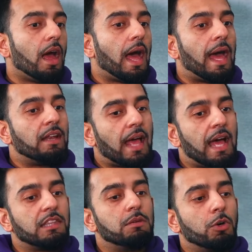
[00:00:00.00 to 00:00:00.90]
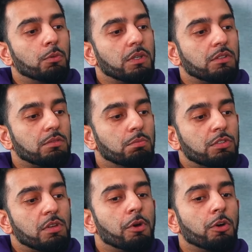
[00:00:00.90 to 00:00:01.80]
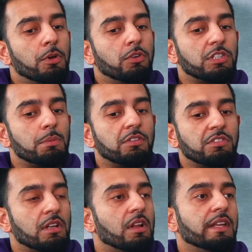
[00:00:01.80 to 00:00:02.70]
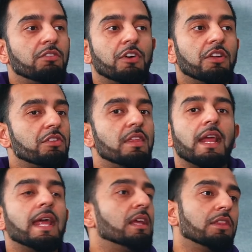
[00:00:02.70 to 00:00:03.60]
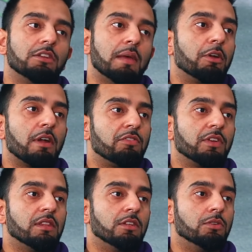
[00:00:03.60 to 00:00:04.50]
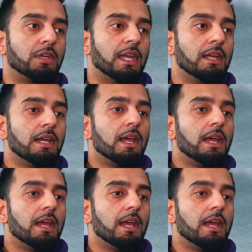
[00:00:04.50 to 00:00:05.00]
And at the moment, Muslim home ownership is declining faster than any other demographic in the UK.